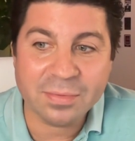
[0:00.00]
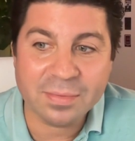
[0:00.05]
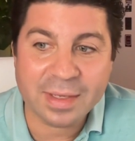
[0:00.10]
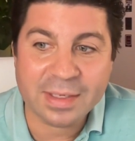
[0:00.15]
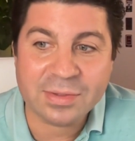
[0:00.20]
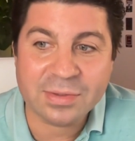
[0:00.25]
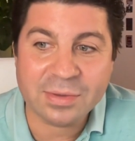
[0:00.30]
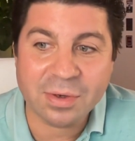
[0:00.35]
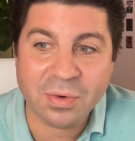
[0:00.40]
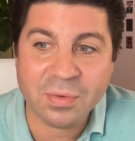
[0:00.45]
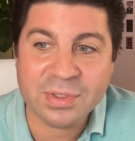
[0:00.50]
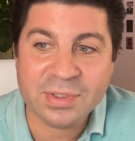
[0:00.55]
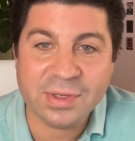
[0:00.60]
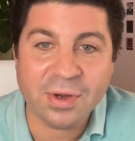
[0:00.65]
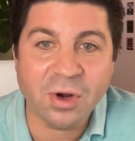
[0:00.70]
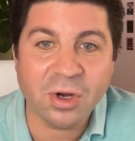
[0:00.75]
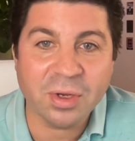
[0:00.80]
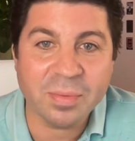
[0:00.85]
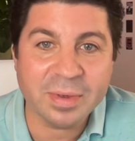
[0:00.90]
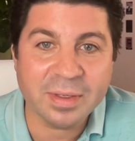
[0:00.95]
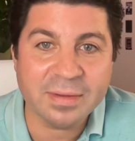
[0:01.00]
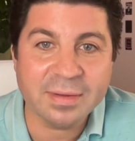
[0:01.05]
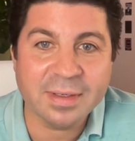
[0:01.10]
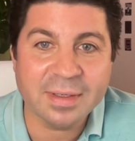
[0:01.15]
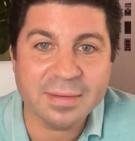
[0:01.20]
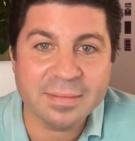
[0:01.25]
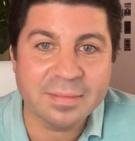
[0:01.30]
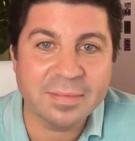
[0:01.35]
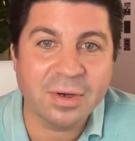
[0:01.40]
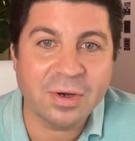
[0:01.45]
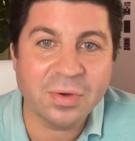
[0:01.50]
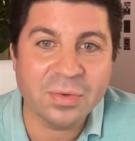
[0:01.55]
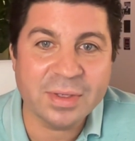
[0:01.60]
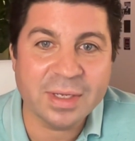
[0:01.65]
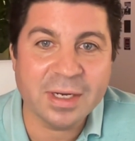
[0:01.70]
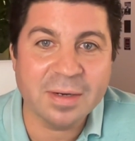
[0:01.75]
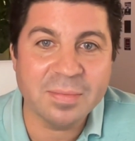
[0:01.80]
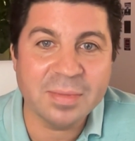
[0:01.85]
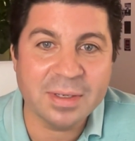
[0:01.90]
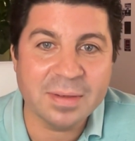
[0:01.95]
that's always the argument that all
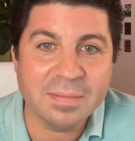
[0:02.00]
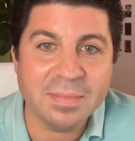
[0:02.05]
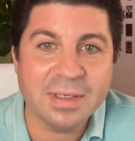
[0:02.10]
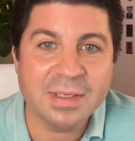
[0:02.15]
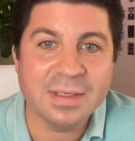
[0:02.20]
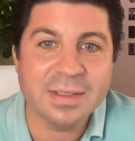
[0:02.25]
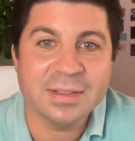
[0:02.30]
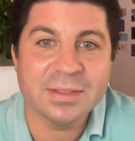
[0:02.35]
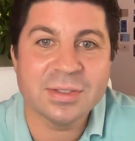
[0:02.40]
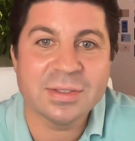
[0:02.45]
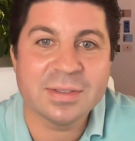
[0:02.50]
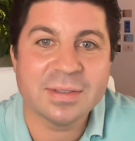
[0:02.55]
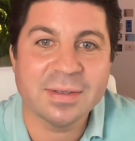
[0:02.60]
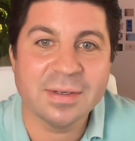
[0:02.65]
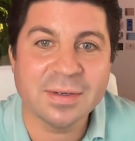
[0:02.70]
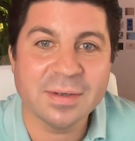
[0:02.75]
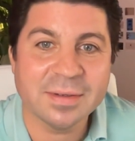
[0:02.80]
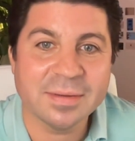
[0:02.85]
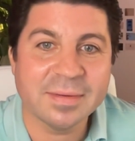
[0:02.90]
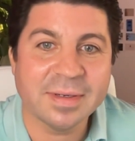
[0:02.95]
the Airbnbs are